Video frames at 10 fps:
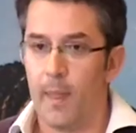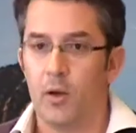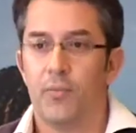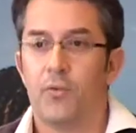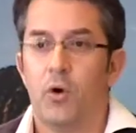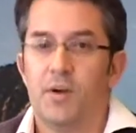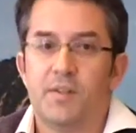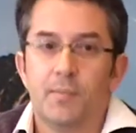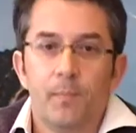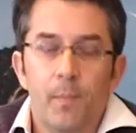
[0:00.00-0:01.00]
And of
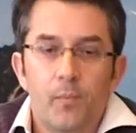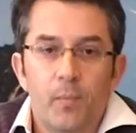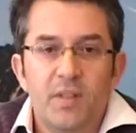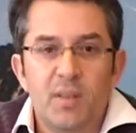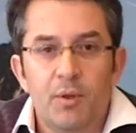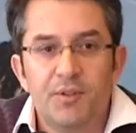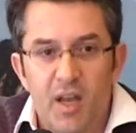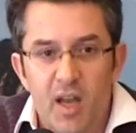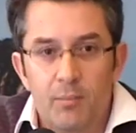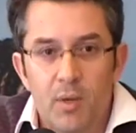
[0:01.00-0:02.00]
course, it's about
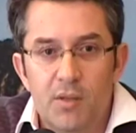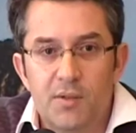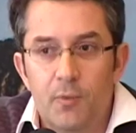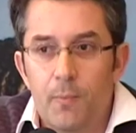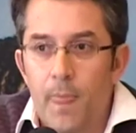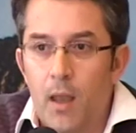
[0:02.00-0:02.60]
time also.